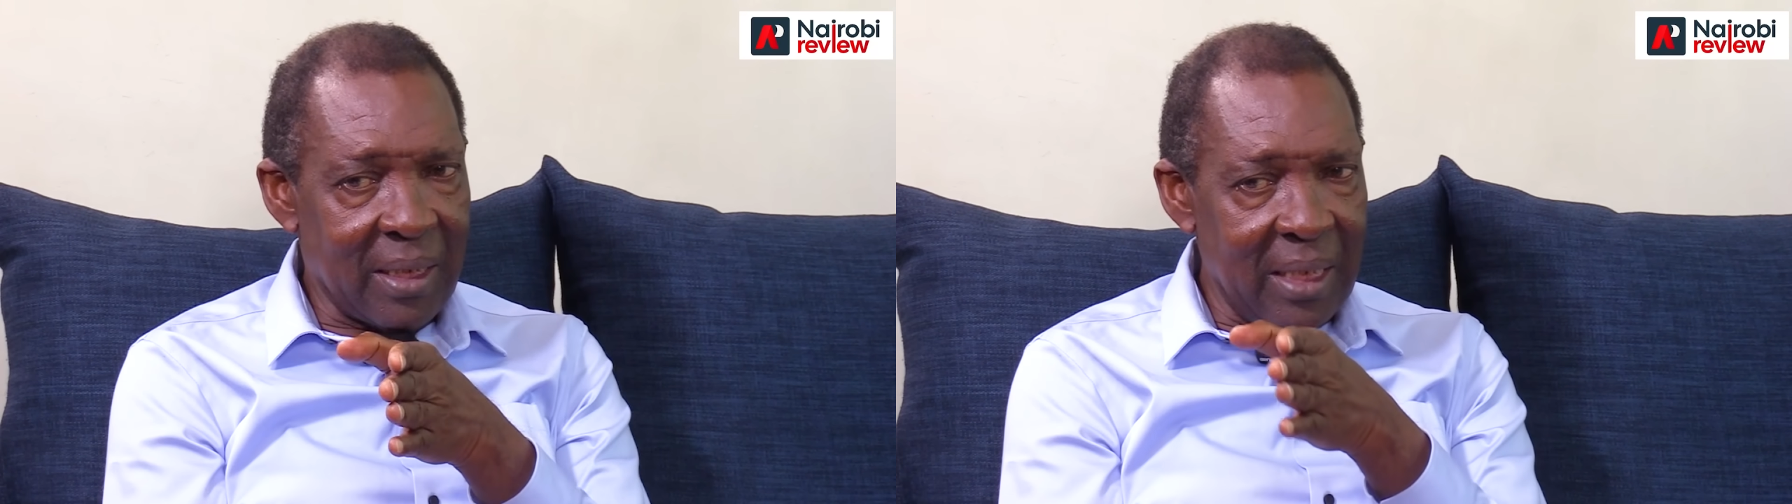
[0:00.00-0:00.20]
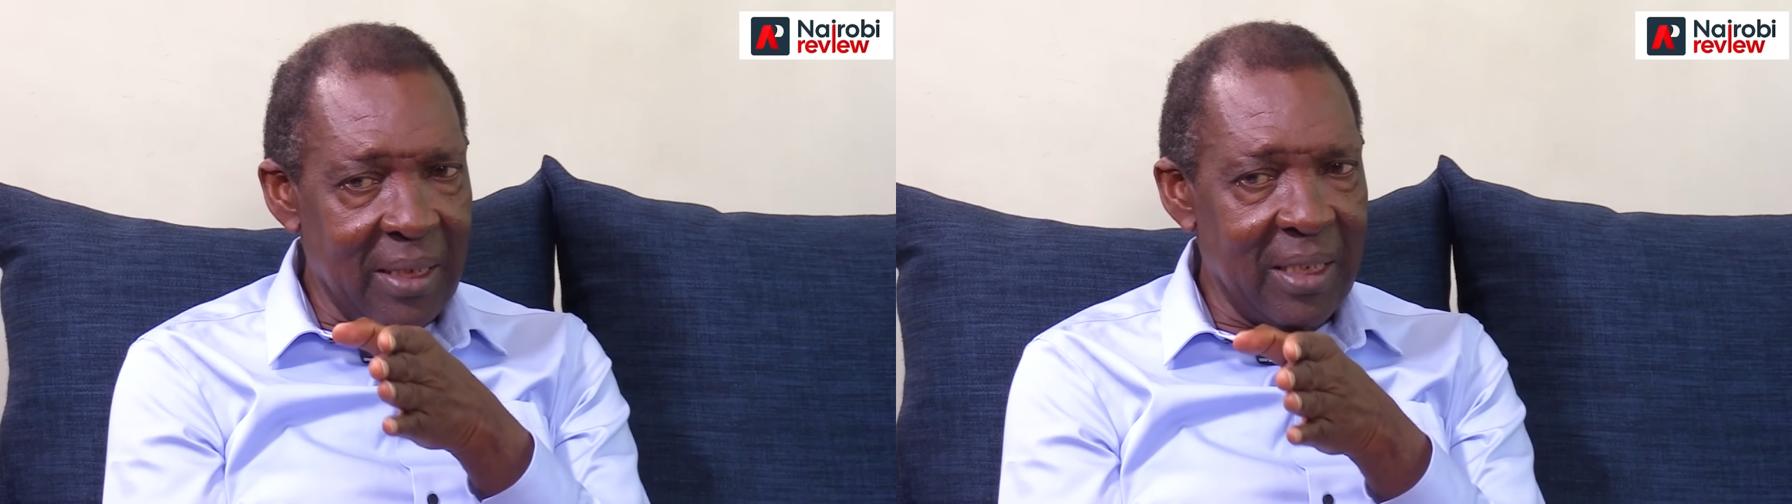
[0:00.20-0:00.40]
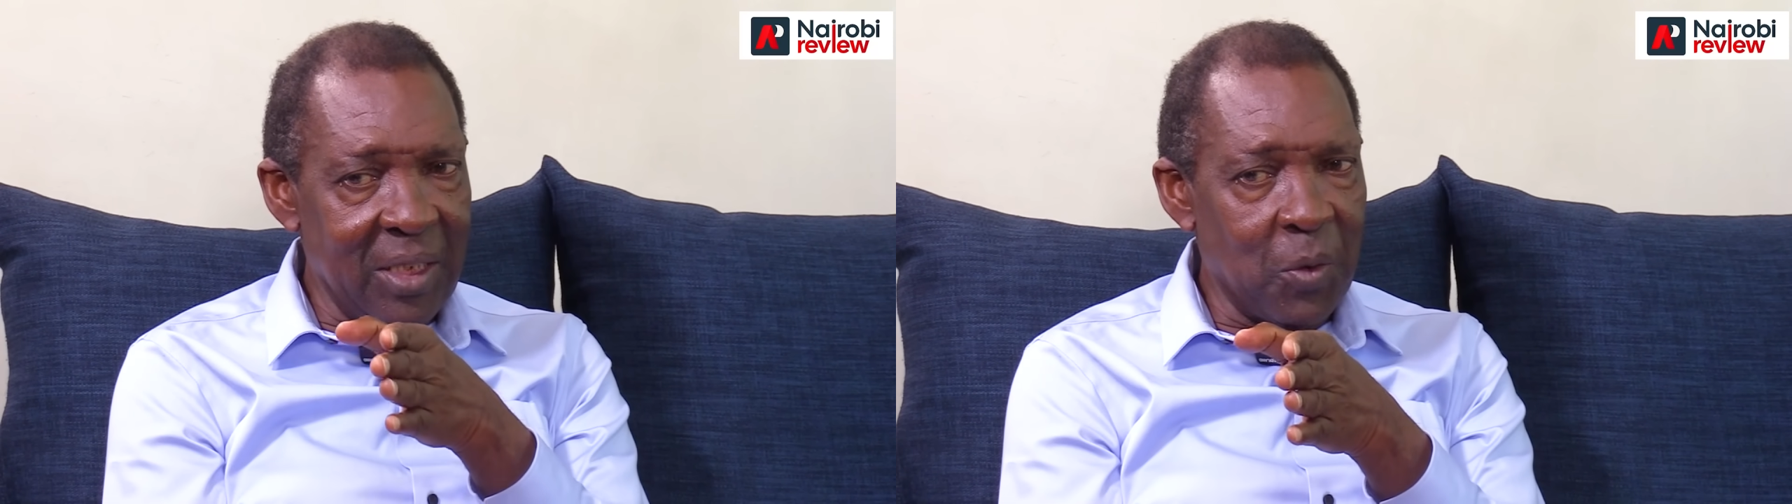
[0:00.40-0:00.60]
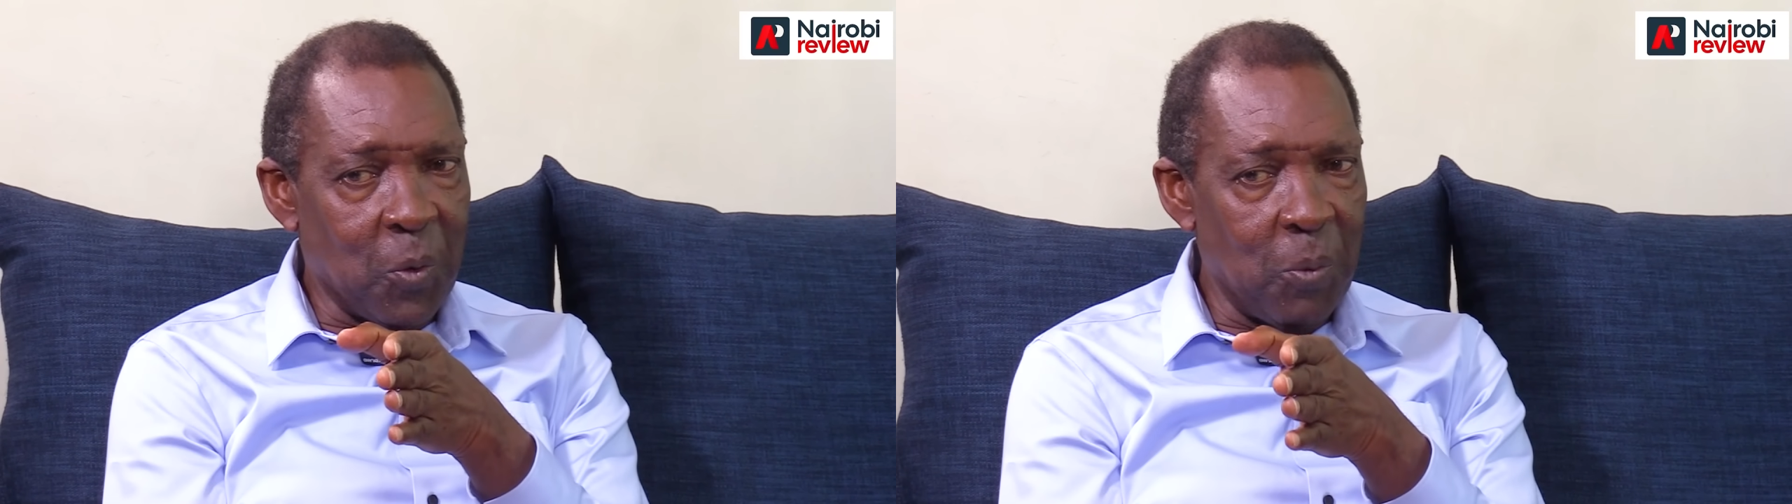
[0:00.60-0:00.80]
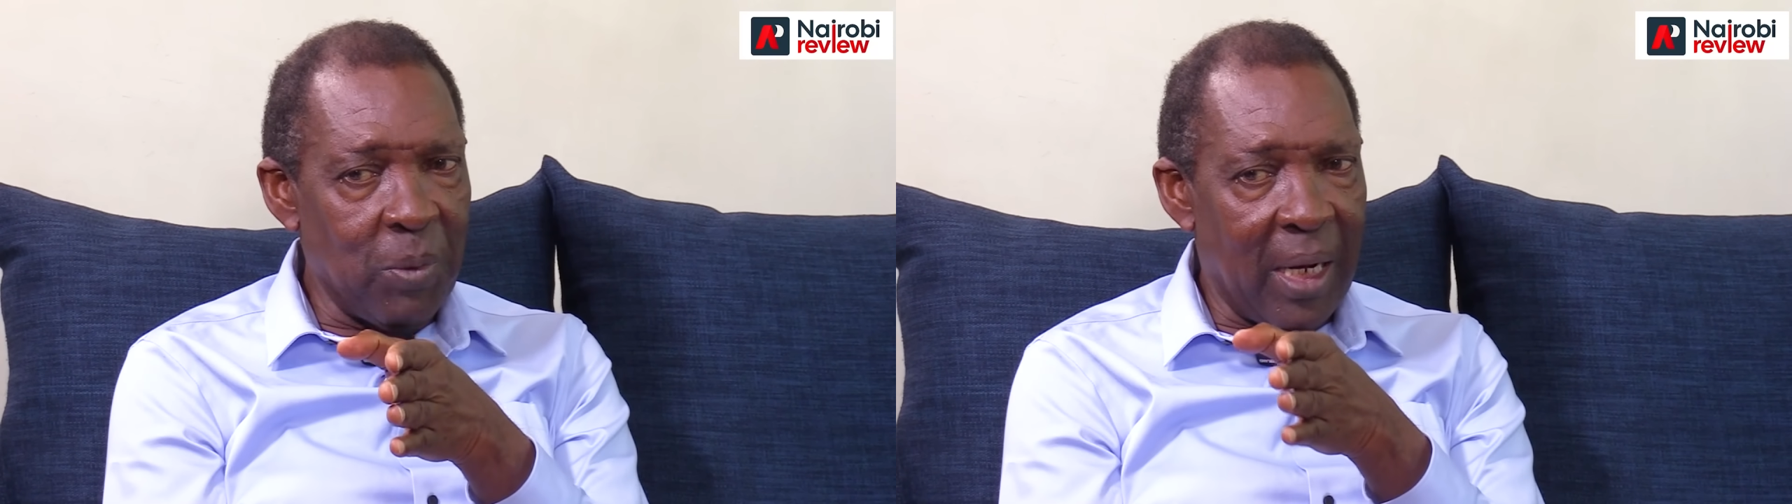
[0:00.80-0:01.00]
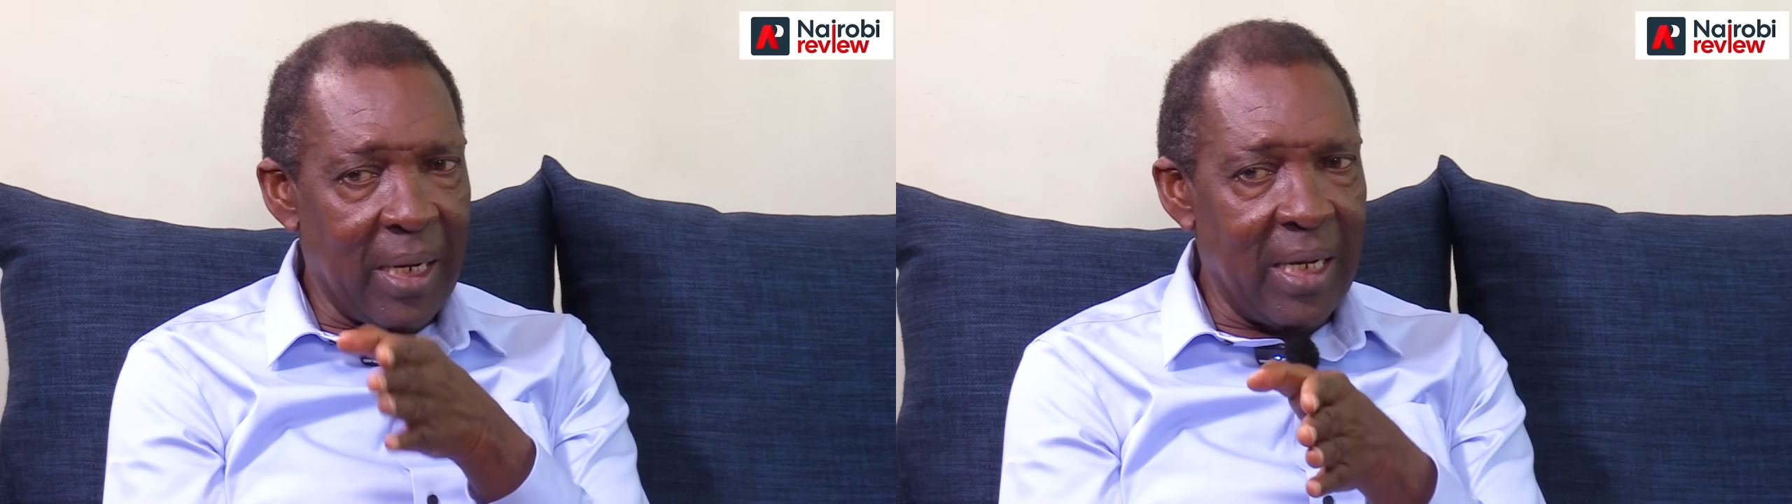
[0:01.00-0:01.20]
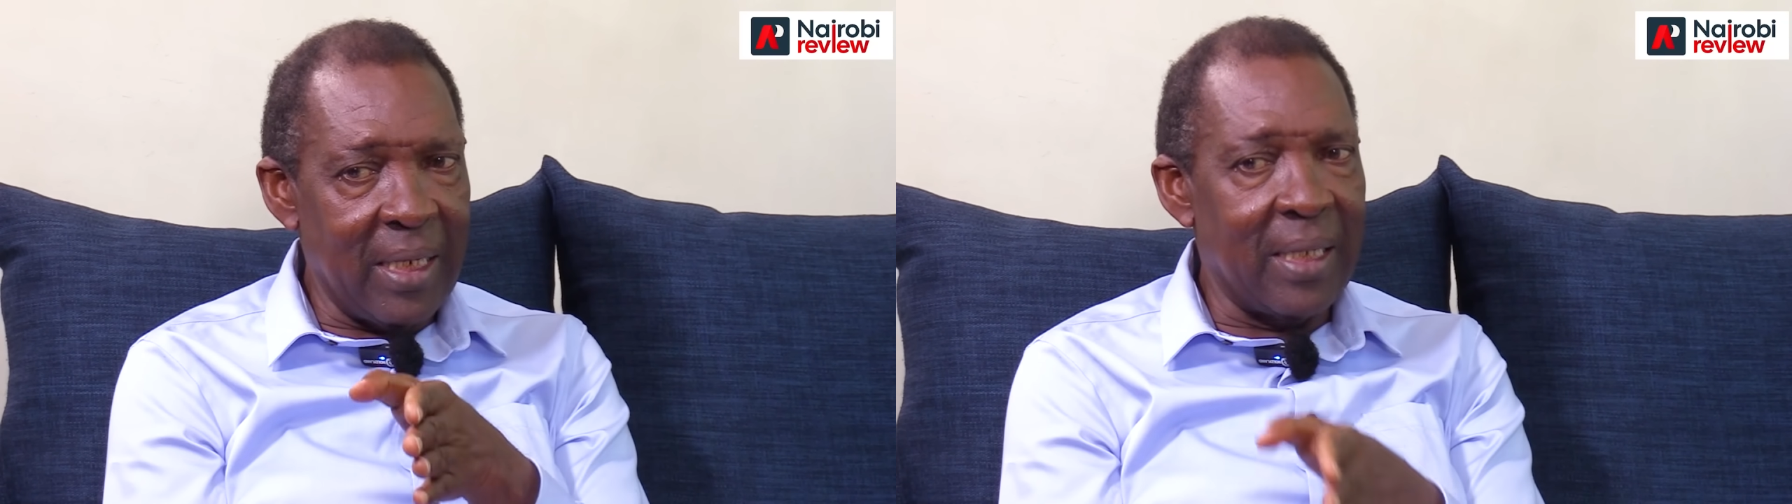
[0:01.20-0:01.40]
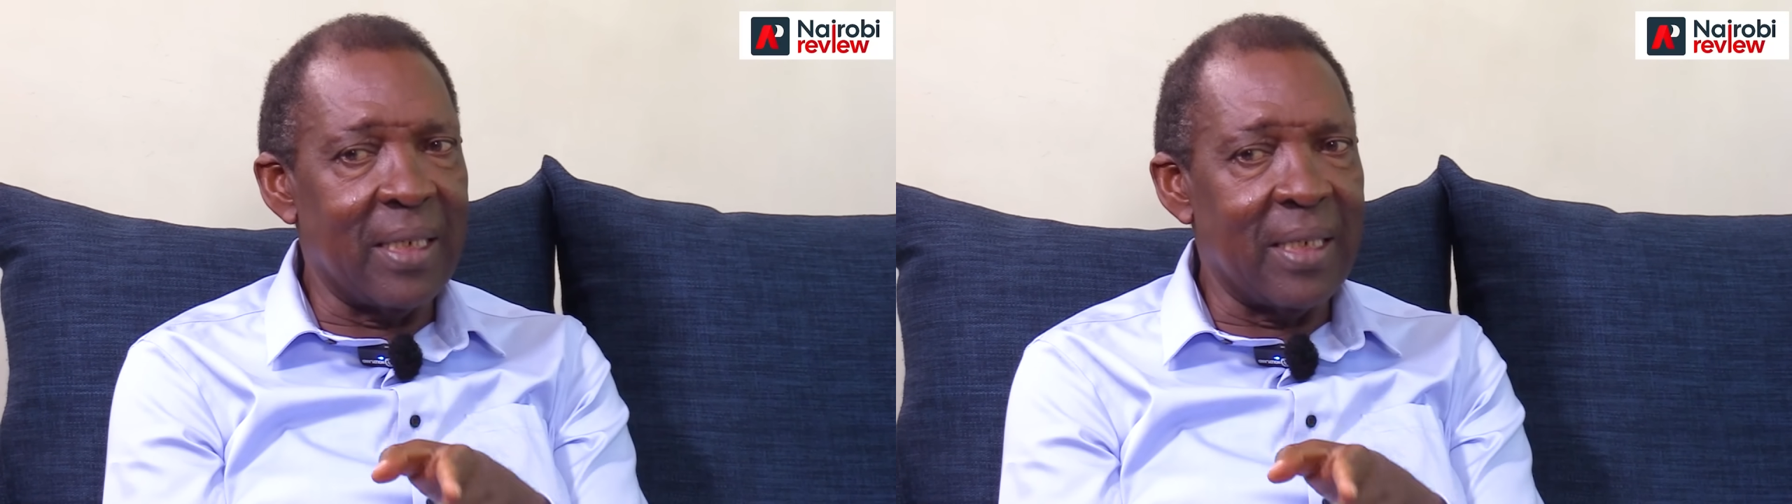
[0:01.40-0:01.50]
sensing you could be a danger,